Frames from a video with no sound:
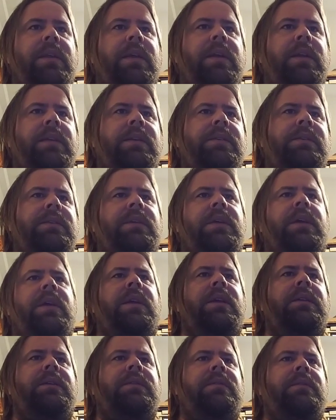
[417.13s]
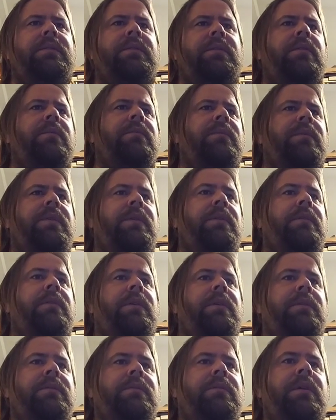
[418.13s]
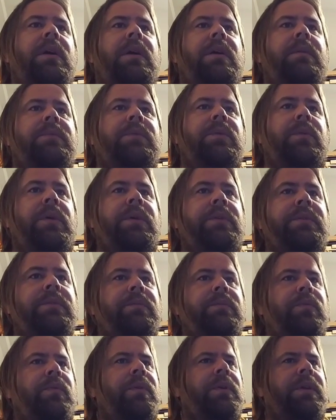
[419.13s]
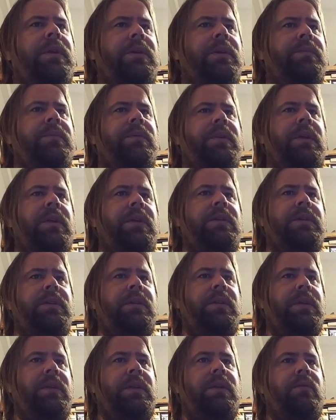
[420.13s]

that in science, the term theory describes a well-supported explanation that